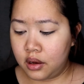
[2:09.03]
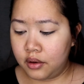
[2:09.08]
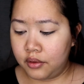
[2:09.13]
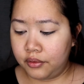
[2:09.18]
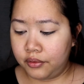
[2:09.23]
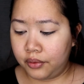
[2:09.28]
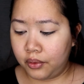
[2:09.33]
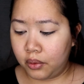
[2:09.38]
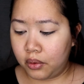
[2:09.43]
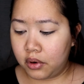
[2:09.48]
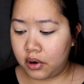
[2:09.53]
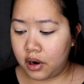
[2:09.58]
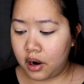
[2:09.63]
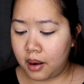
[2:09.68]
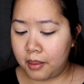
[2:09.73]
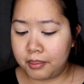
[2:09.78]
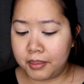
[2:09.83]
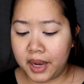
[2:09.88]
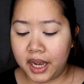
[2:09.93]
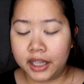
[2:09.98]
for
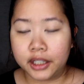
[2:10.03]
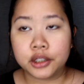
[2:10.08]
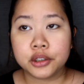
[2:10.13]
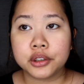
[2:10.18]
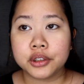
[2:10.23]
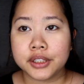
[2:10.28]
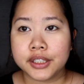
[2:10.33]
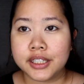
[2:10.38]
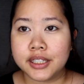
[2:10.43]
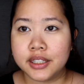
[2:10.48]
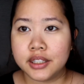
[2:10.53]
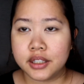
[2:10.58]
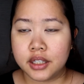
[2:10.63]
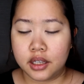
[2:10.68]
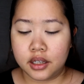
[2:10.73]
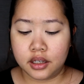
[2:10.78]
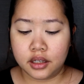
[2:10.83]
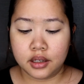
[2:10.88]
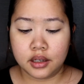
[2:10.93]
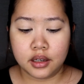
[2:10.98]
my crease
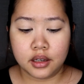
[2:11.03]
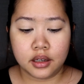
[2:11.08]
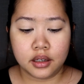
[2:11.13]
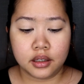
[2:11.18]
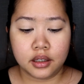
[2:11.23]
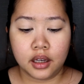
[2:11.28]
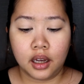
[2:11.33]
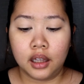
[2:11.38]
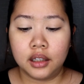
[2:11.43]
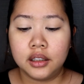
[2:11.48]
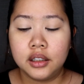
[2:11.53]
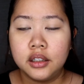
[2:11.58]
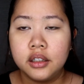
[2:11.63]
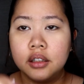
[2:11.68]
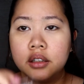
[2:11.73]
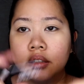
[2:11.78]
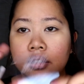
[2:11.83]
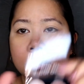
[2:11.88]
color.